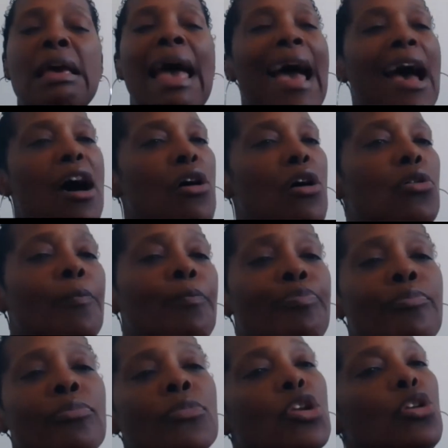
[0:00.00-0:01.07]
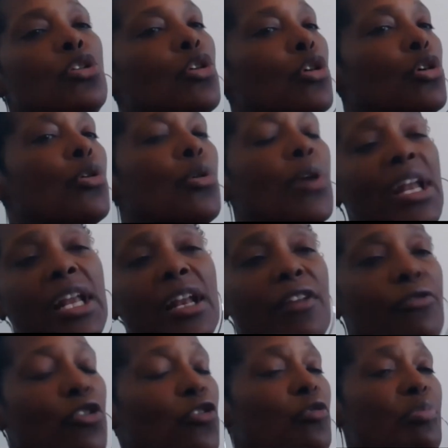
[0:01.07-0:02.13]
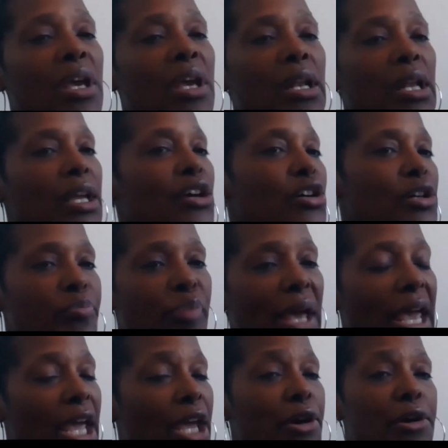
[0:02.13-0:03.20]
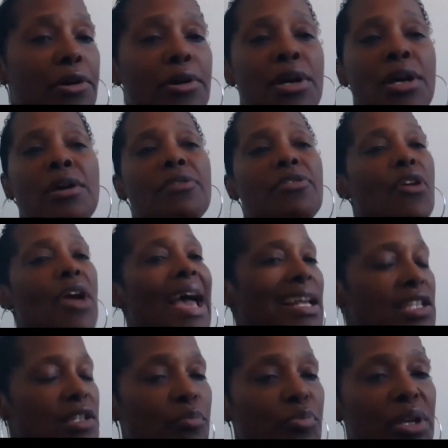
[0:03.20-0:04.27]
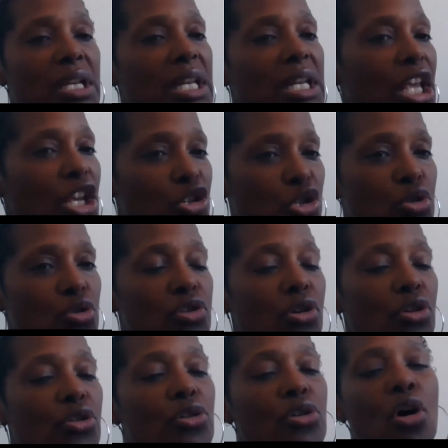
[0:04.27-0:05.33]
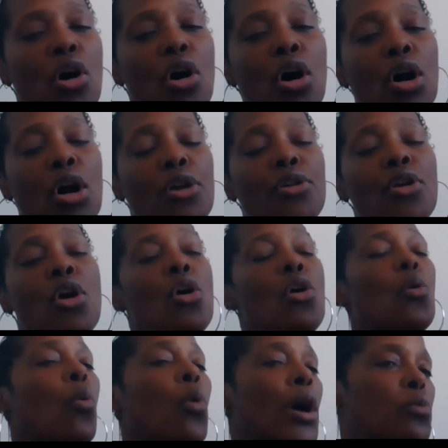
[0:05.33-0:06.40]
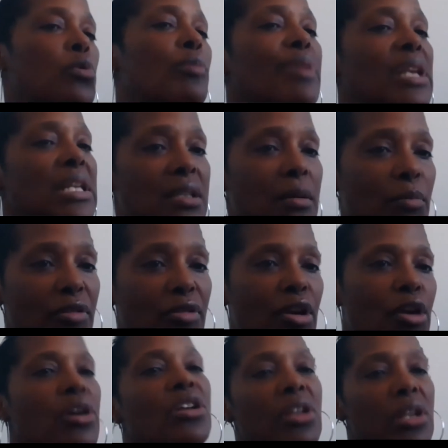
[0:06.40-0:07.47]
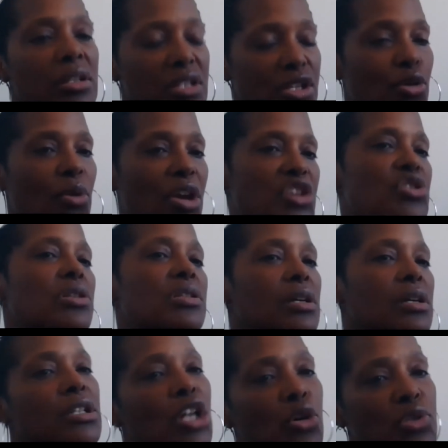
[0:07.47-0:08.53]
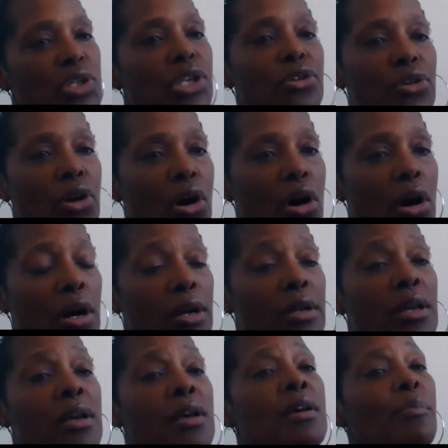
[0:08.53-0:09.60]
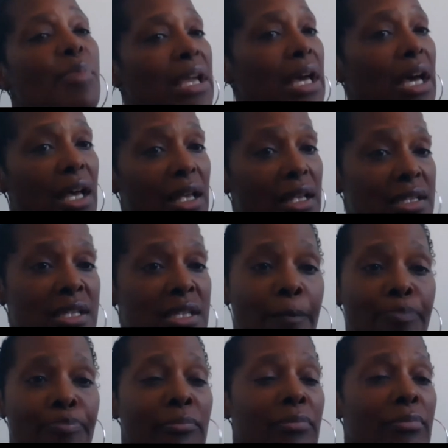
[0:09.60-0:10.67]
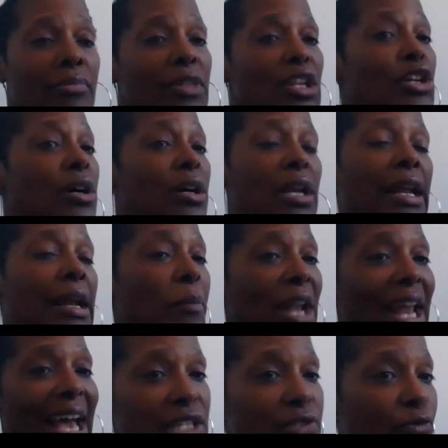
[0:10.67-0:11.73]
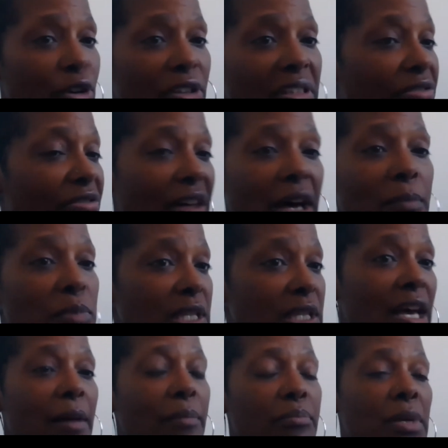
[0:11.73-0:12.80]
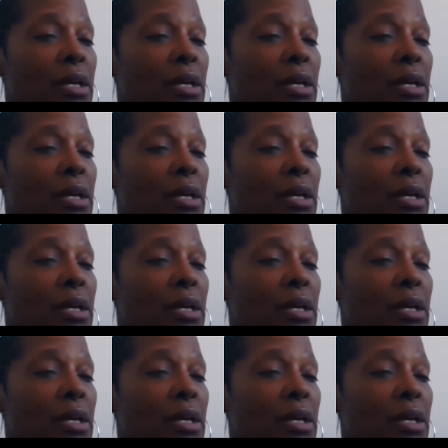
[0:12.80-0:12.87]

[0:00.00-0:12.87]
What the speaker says: how your credit, if you've been a good payer, there hasn't been any issues on your card, what would be some of their considerations in closing your card? Because, good, and I'm going to ask for the thumbs up.